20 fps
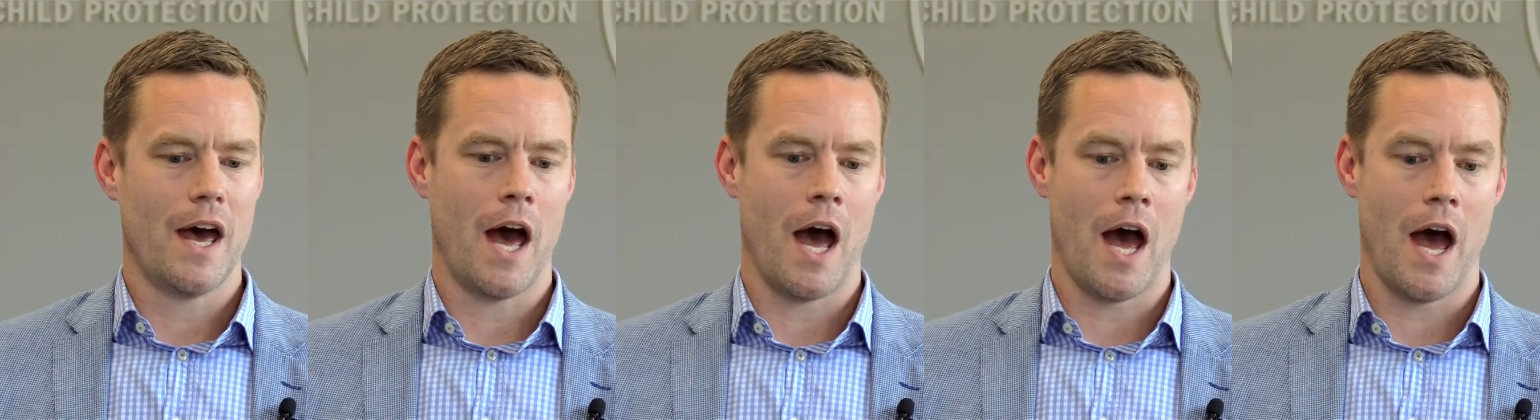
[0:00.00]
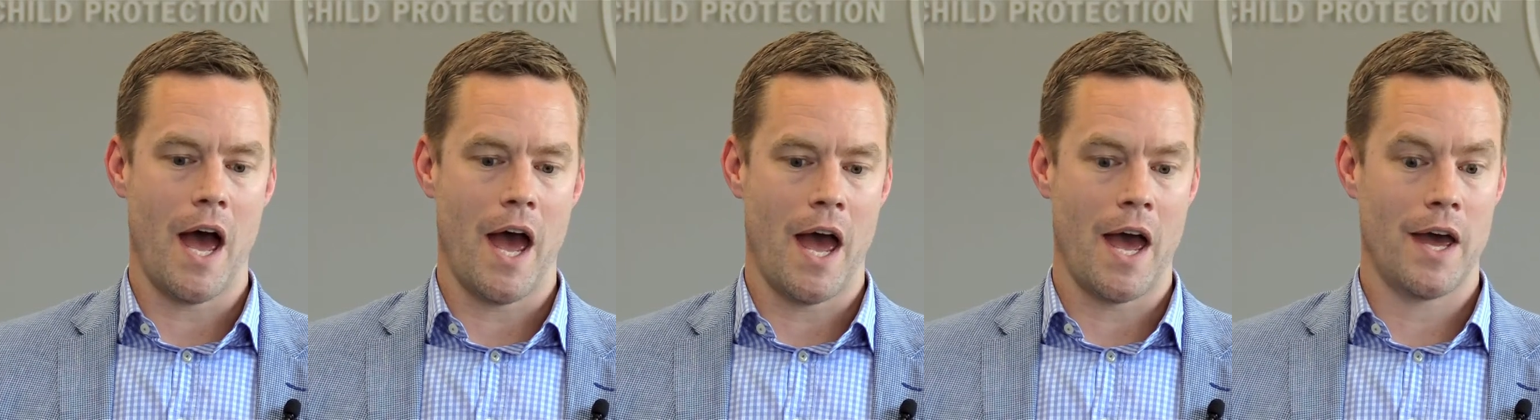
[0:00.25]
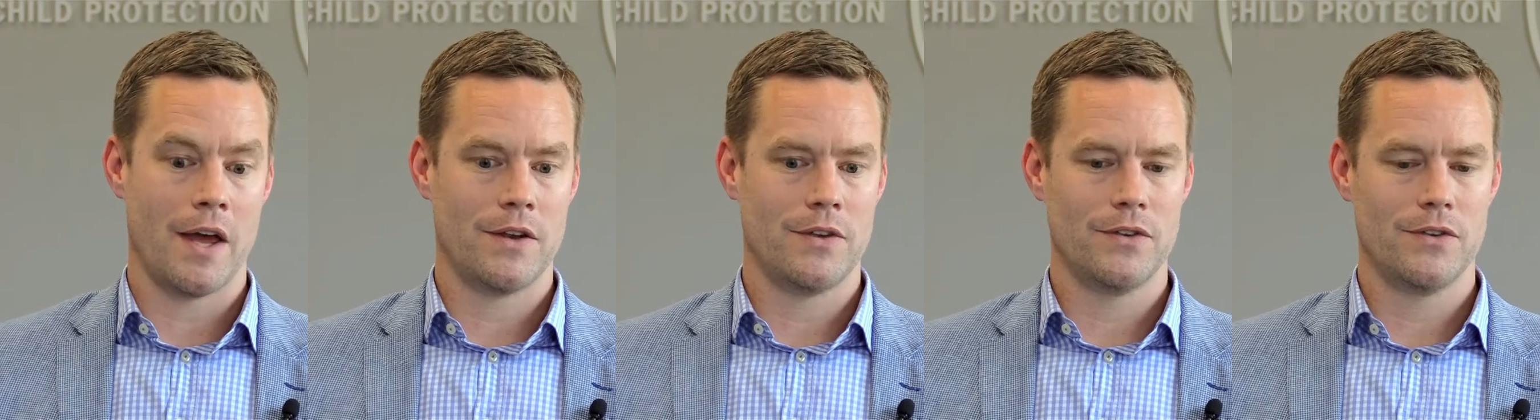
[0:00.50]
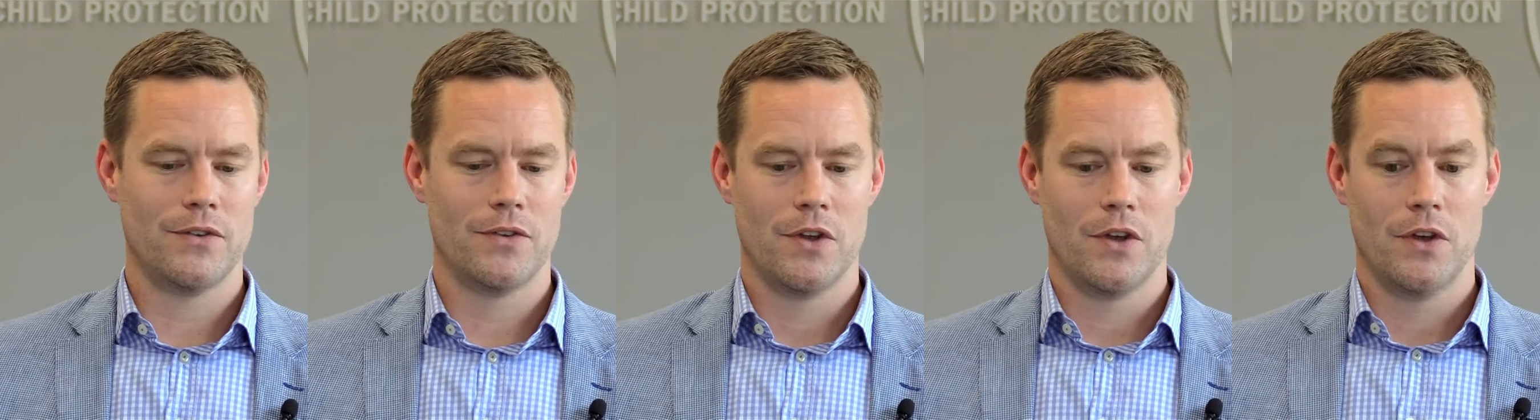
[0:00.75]

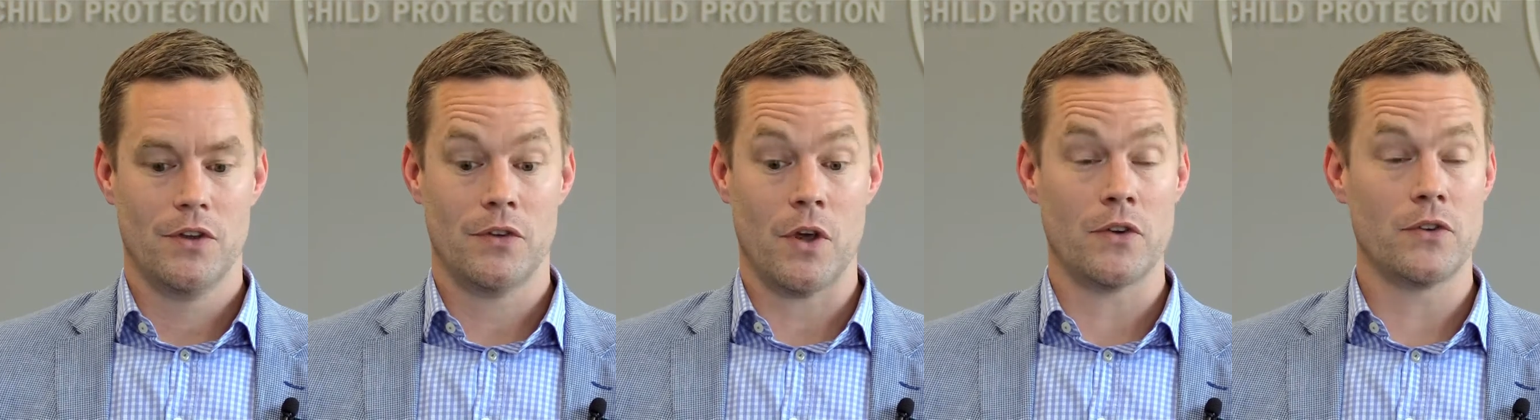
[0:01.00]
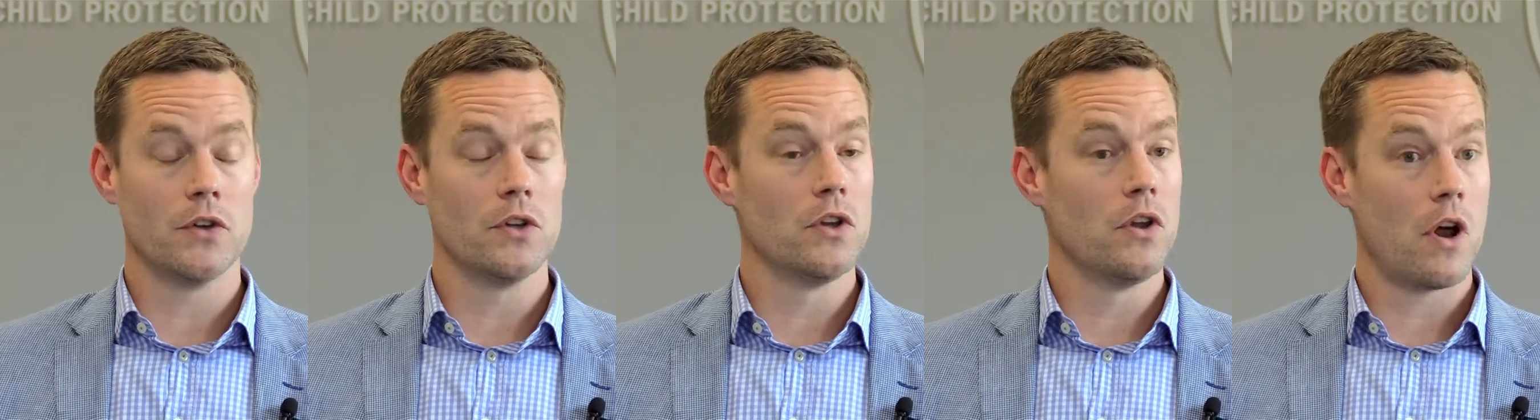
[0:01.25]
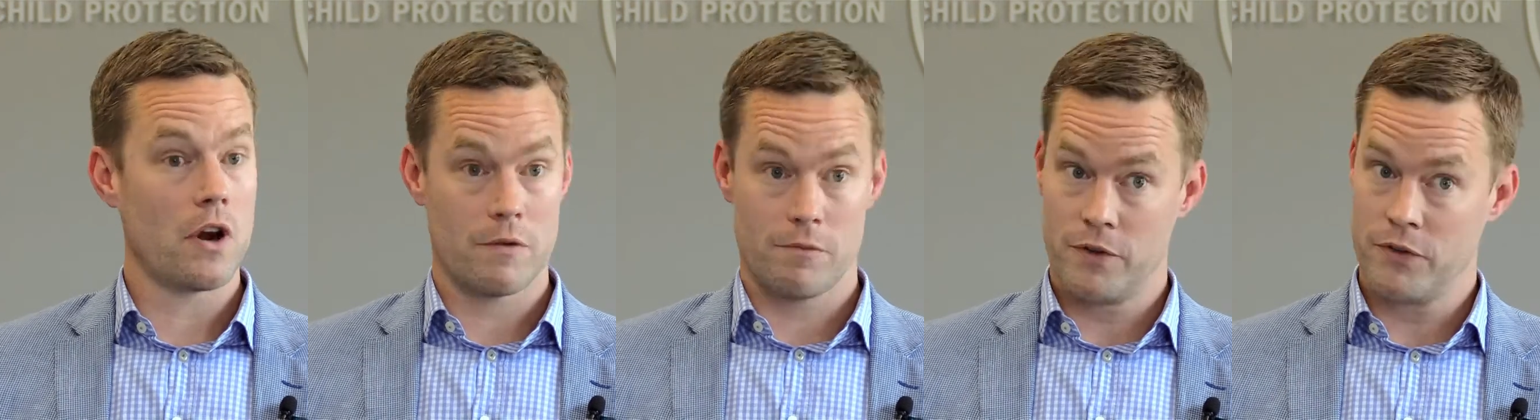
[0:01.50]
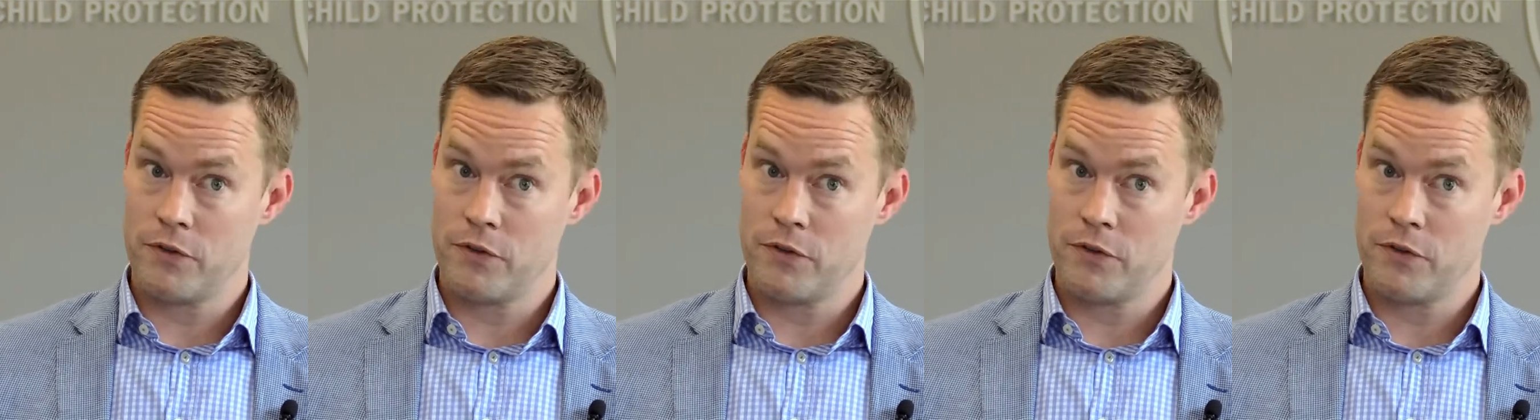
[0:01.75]
And so I do a lot of